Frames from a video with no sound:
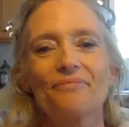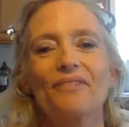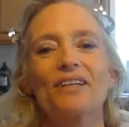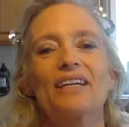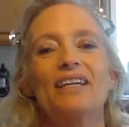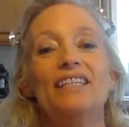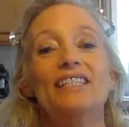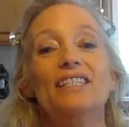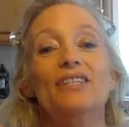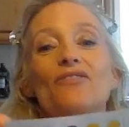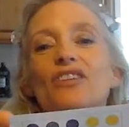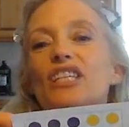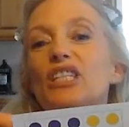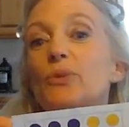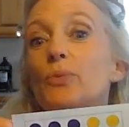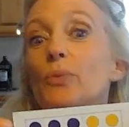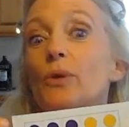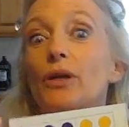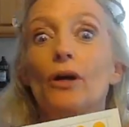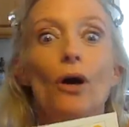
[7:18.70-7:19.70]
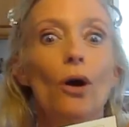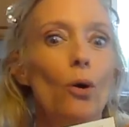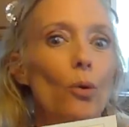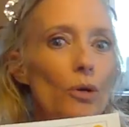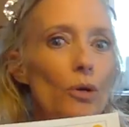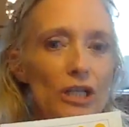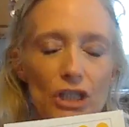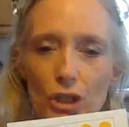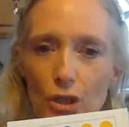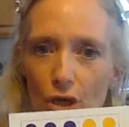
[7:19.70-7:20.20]
Okay, so this one
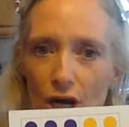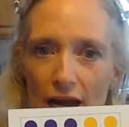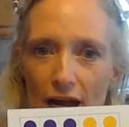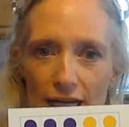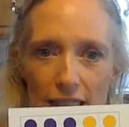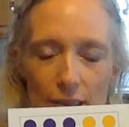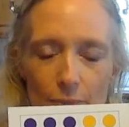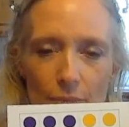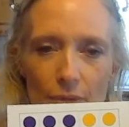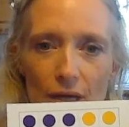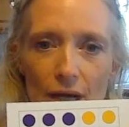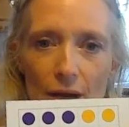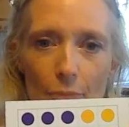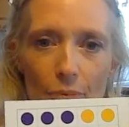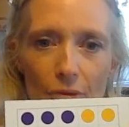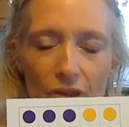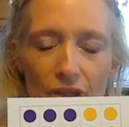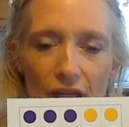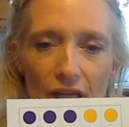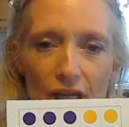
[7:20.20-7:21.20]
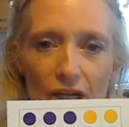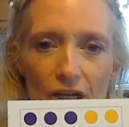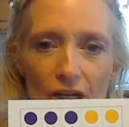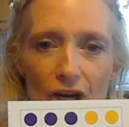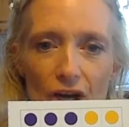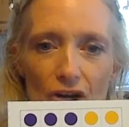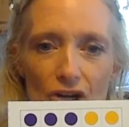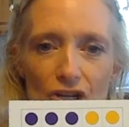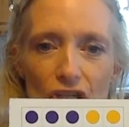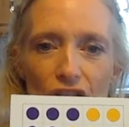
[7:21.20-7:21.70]
always cracks me up with
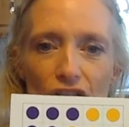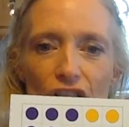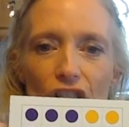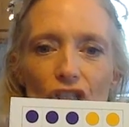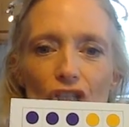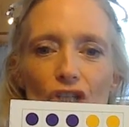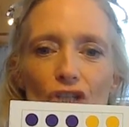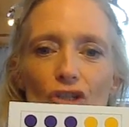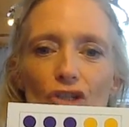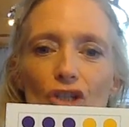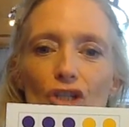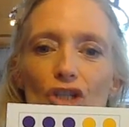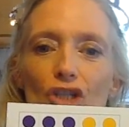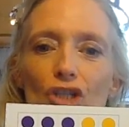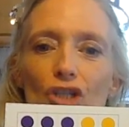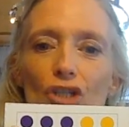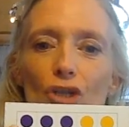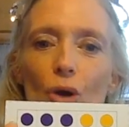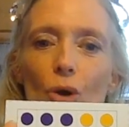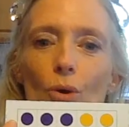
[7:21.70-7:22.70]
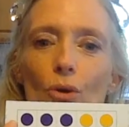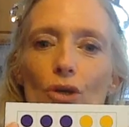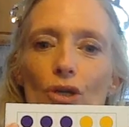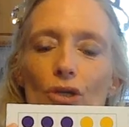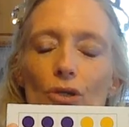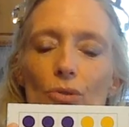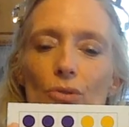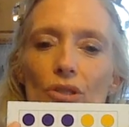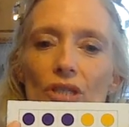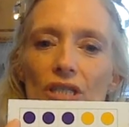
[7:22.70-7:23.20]
kindergartners because you're so
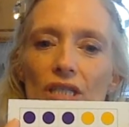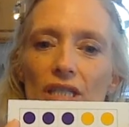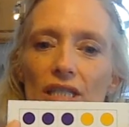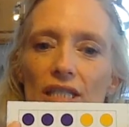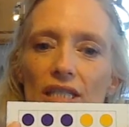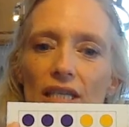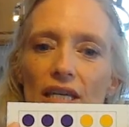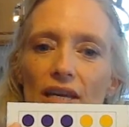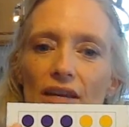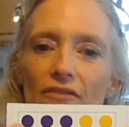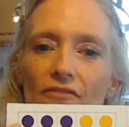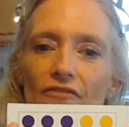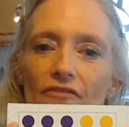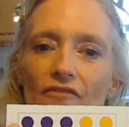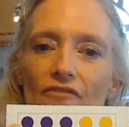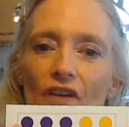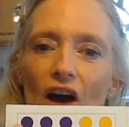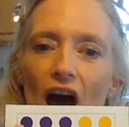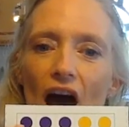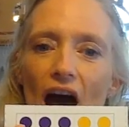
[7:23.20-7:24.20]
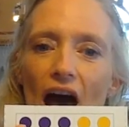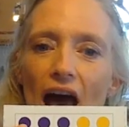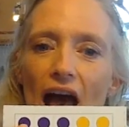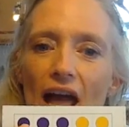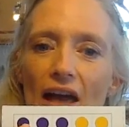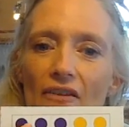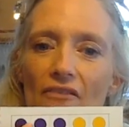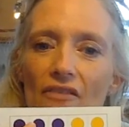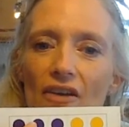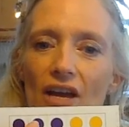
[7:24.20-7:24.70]
used to seeing
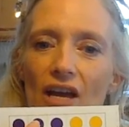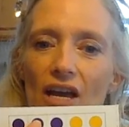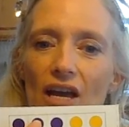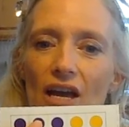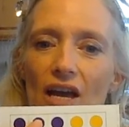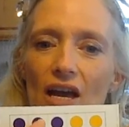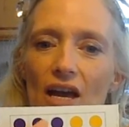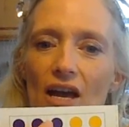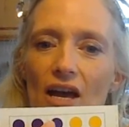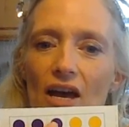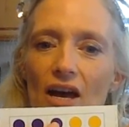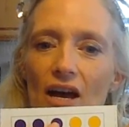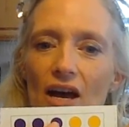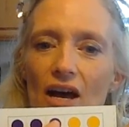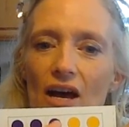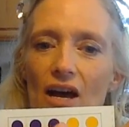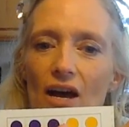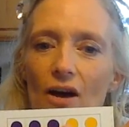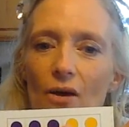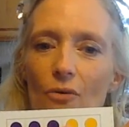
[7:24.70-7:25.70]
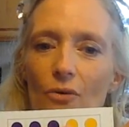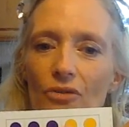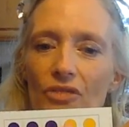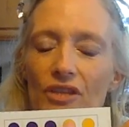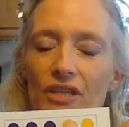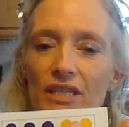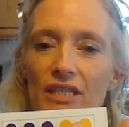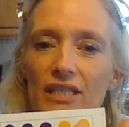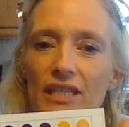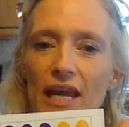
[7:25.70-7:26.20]
5 with the
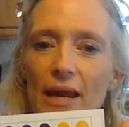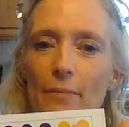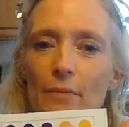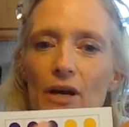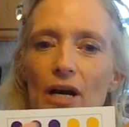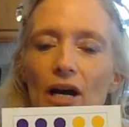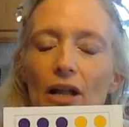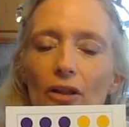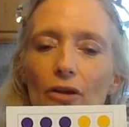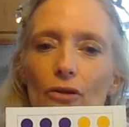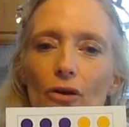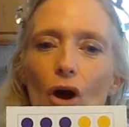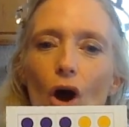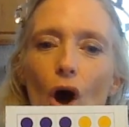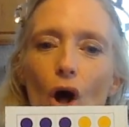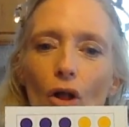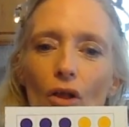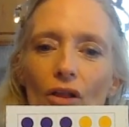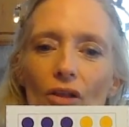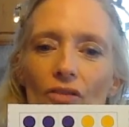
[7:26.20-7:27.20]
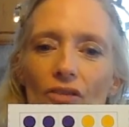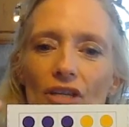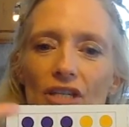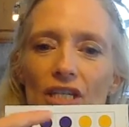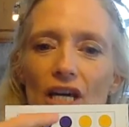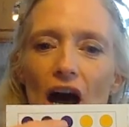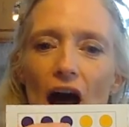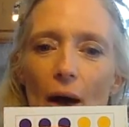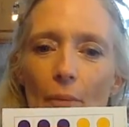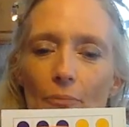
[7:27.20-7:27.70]
same color all in the
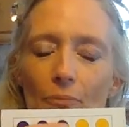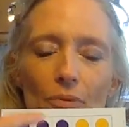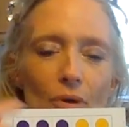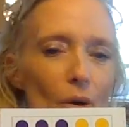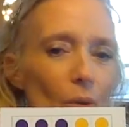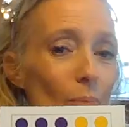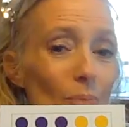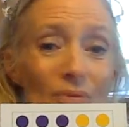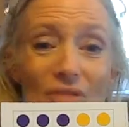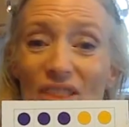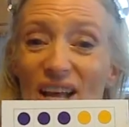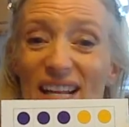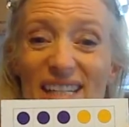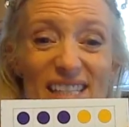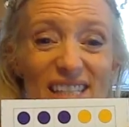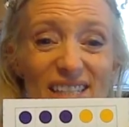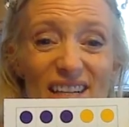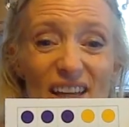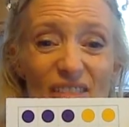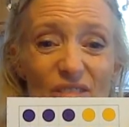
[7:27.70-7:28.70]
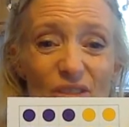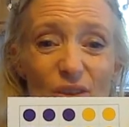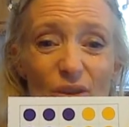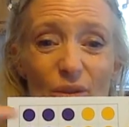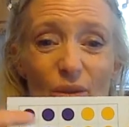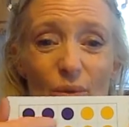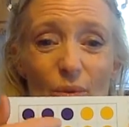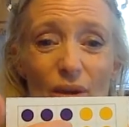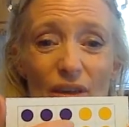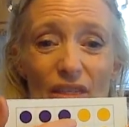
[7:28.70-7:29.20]
top row, but that's not the
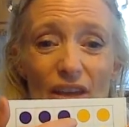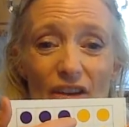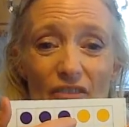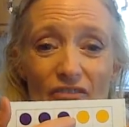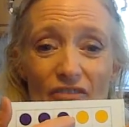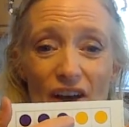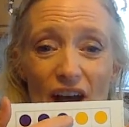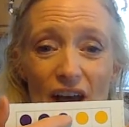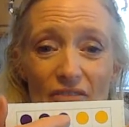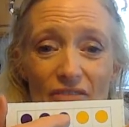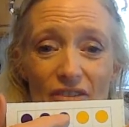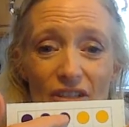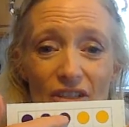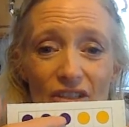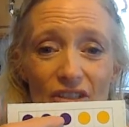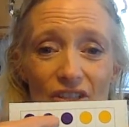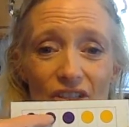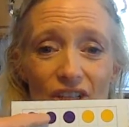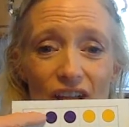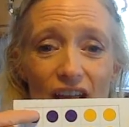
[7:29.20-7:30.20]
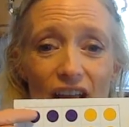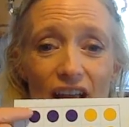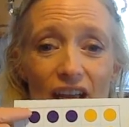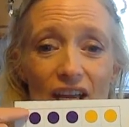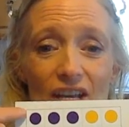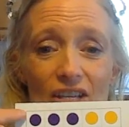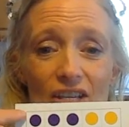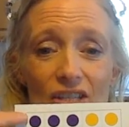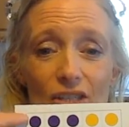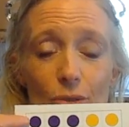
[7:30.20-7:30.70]
only way that 5 can look like.
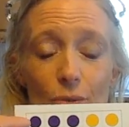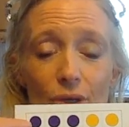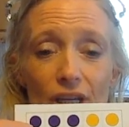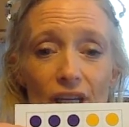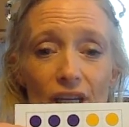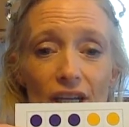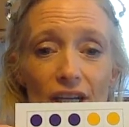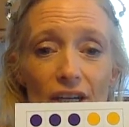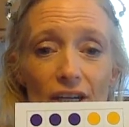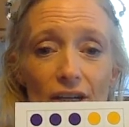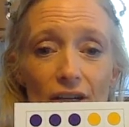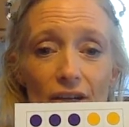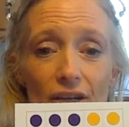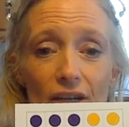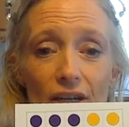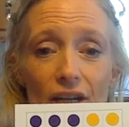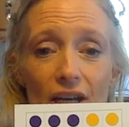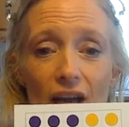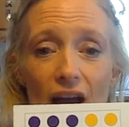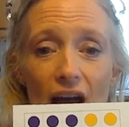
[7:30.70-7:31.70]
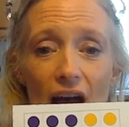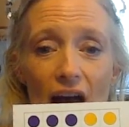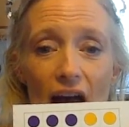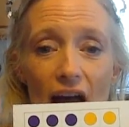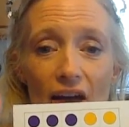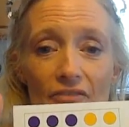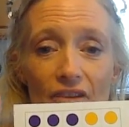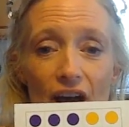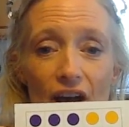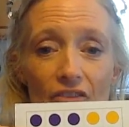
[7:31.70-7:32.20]
So here
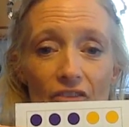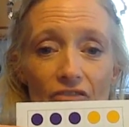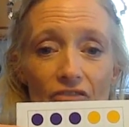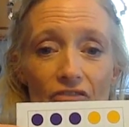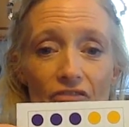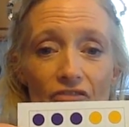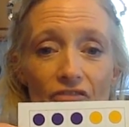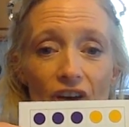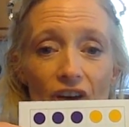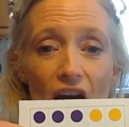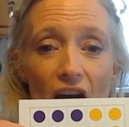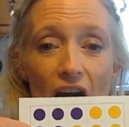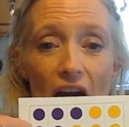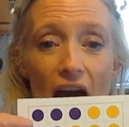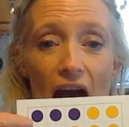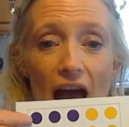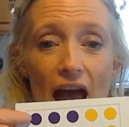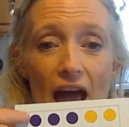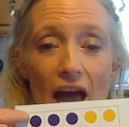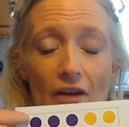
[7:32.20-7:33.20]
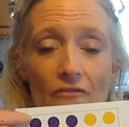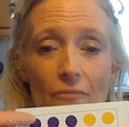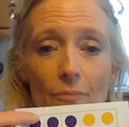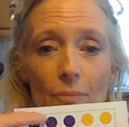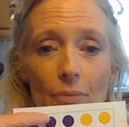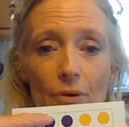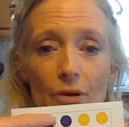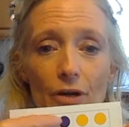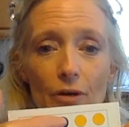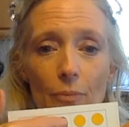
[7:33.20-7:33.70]
I've got 5
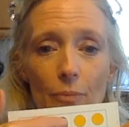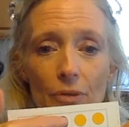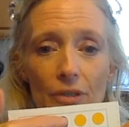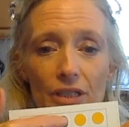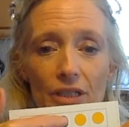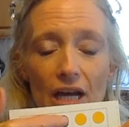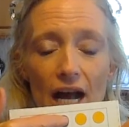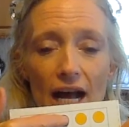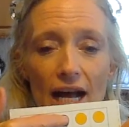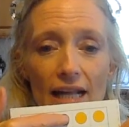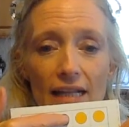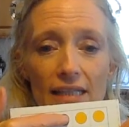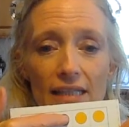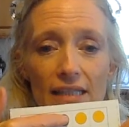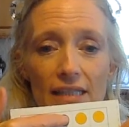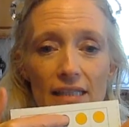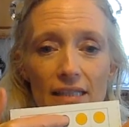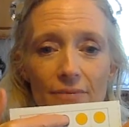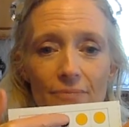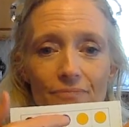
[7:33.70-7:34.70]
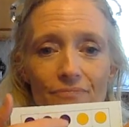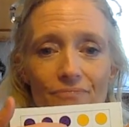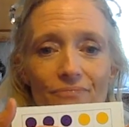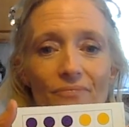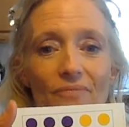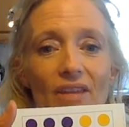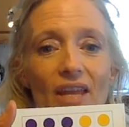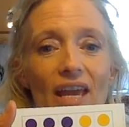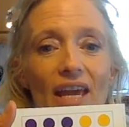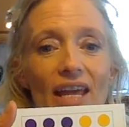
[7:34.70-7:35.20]
purple dots
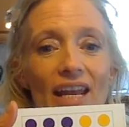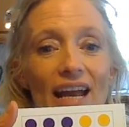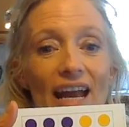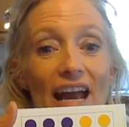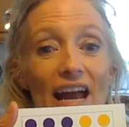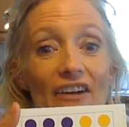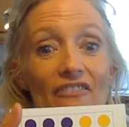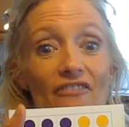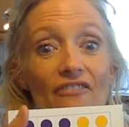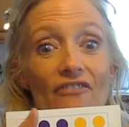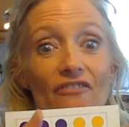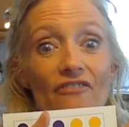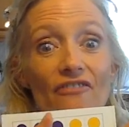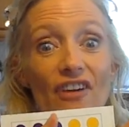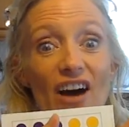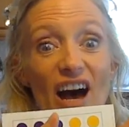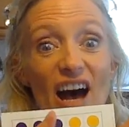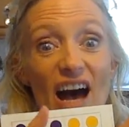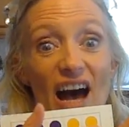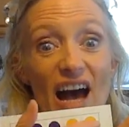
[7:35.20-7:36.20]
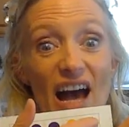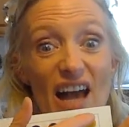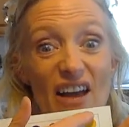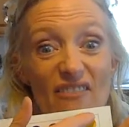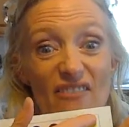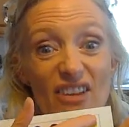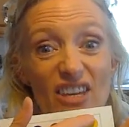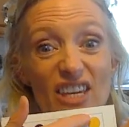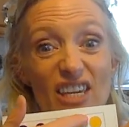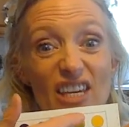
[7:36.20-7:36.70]
and I have
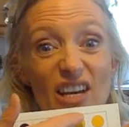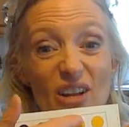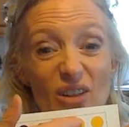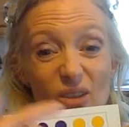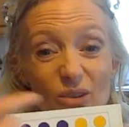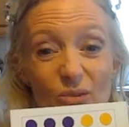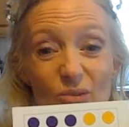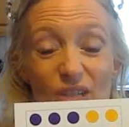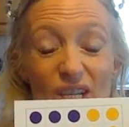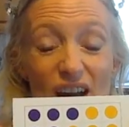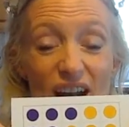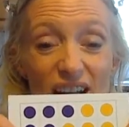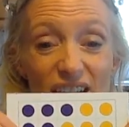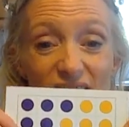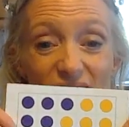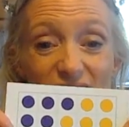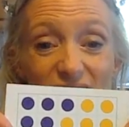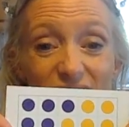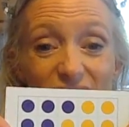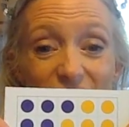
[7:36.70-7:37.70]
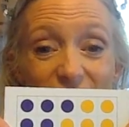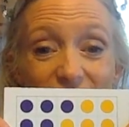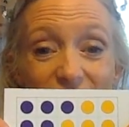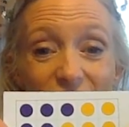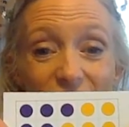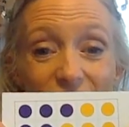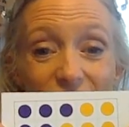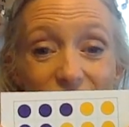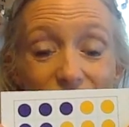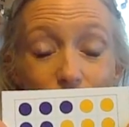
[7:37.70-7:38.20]
5 yellow dots.
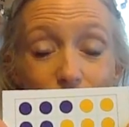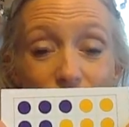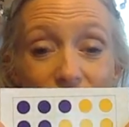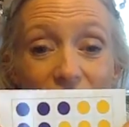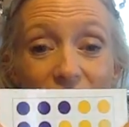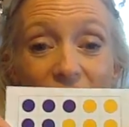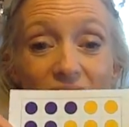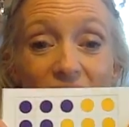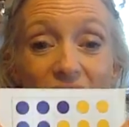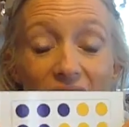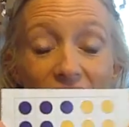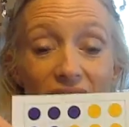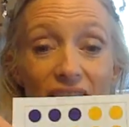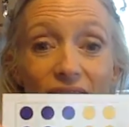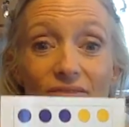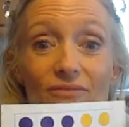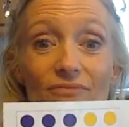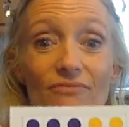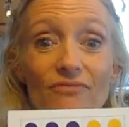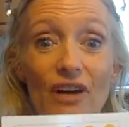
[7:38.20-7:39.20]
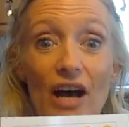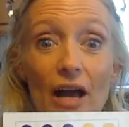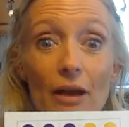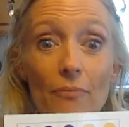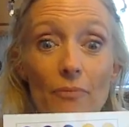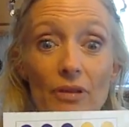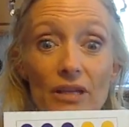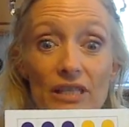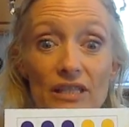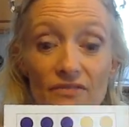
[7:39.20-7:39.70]
So again, 5
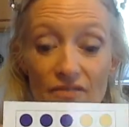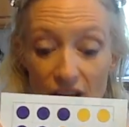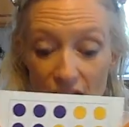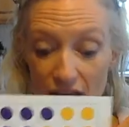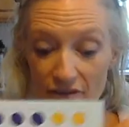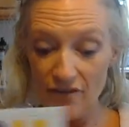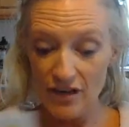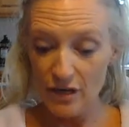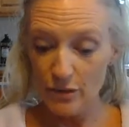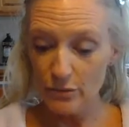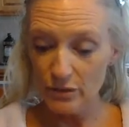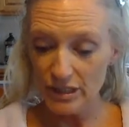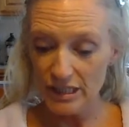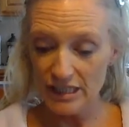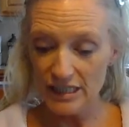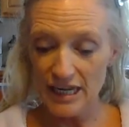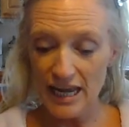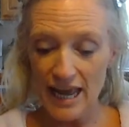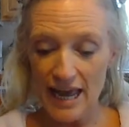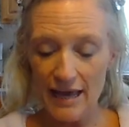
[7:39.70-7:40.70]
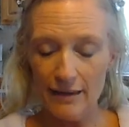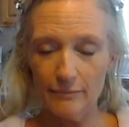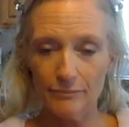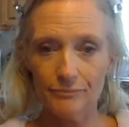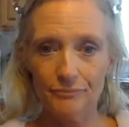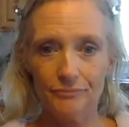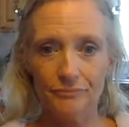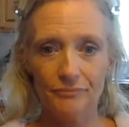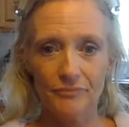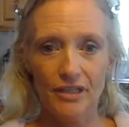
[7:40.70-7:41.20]
plus 5 equals 10.
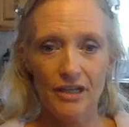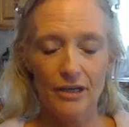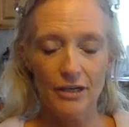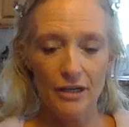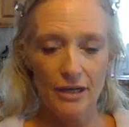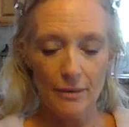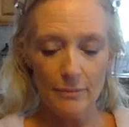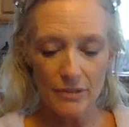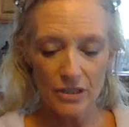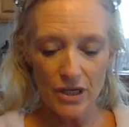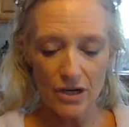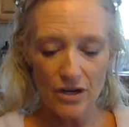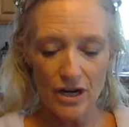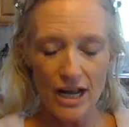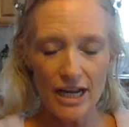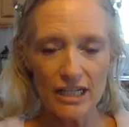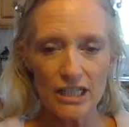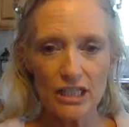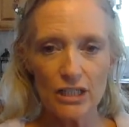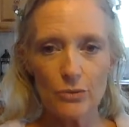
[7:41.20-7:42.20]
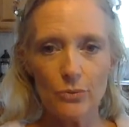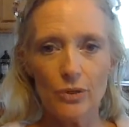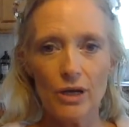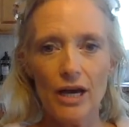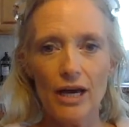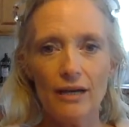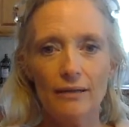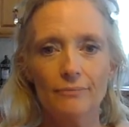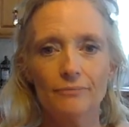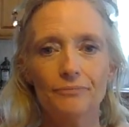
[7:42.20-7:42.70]
Here comes our next
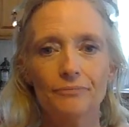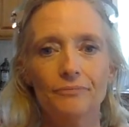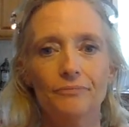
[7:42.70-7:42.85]
one.